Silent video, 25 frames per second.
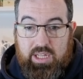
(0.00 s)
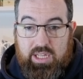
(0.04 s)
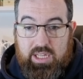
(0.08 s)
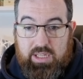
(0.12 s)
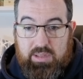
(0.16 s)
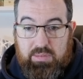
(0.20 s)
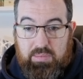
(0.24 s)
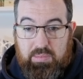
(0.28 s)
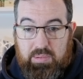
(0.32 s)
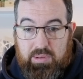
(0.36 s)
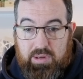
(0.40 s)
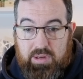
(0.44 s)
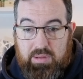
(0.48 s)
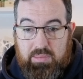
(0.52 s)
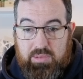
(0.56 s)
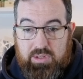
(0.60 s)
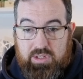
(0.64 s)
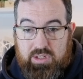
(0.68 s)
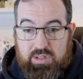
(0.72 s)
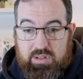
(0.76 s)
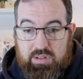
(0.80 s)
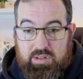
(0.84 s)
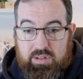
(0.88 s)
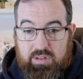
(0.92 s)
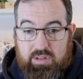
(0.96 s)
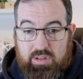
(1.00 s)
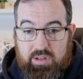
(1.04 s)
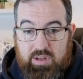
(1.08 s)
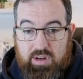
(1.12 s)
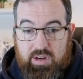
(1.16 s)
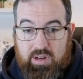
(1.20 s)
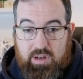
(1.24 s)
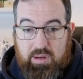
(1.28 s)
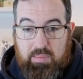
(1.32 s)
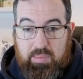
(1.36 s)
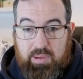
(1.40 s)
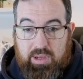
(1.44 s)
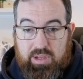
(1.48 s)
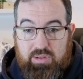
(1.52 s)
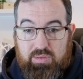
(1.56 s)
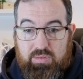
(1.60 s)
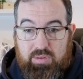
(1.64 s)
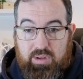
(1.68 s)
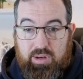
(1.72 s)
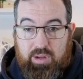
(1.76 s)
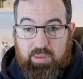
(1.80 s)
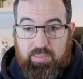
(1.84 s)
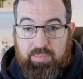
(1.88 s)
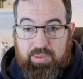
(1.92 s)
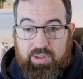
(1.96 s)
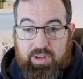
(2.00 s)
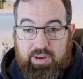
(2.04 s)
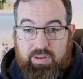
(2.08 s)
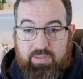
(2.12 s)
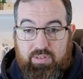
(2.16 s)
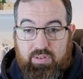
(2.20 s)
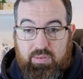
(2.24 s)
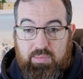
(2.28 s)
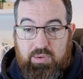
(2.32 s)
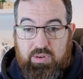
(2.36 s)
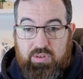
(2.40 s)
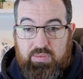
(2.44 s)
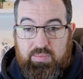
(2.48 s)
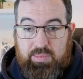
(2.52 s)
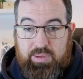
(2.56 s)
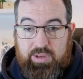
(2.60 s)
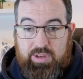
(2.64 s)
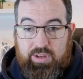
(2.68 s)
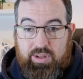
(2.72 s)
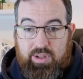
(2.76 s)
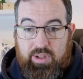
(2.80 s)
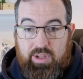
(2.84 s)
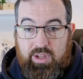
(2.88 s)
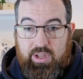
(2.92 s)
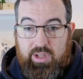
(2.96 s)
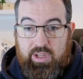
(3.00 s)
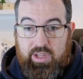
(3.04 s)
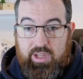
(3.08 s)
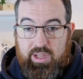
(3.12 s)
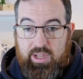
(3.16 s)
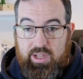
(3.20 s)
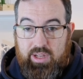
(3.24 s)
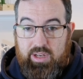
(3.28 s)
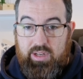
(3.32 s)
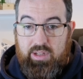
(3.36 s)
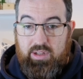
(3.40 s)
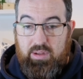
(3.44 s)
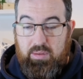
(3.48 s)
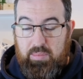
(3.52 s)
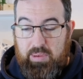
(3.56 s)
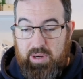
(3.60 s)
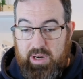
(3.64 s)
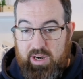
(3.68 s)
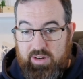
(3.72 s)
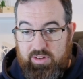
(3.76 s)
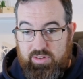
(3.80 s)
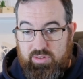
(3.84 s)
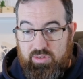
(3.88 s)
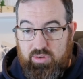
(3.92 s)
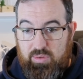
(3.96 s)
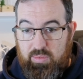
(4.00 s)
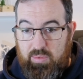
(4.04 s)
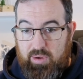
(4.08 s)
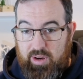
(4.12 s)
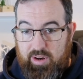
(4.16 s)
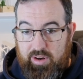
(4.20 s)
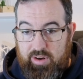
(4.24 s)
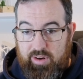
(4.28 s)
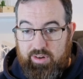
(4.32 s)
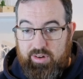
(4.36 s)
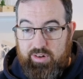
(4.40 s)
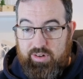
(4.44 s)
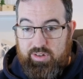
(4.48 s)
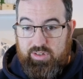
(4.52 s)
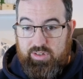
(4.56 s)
is pretty much nearly the best one up there for movement in comparison to one another.